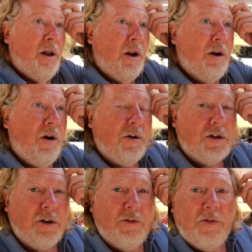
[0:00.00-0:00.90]

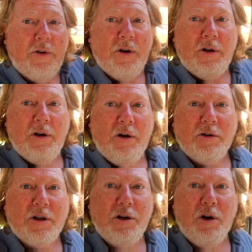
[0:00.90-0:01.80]
lots of,
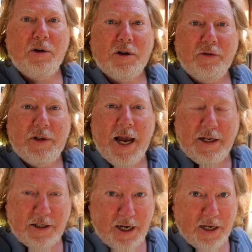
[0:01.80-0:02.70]
lots and lots of
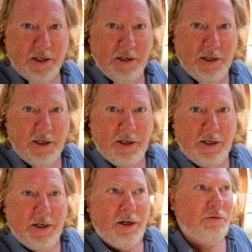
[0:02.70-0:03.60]
testing
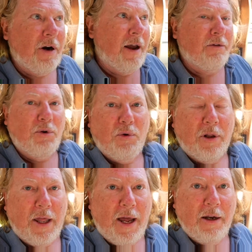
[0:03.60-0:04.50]
around all
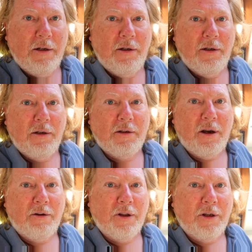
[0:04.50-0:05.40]
of that
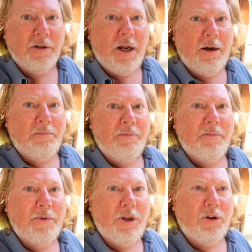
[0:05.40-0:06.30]
so that um,
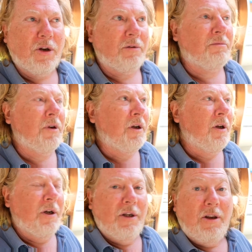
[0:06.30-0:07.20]
you can
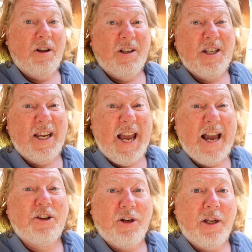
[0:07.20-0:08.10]
you can see
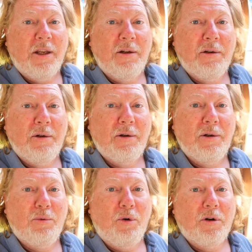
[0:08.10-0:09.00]
actually
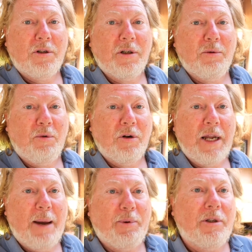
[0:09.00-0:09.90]
what what
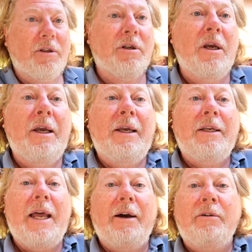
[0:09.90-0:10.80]
happens
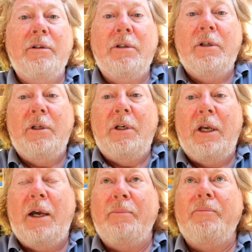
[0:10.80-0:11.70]
now
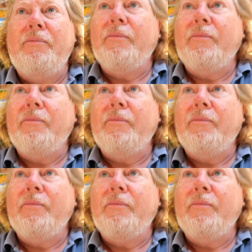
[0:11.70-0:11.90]
um,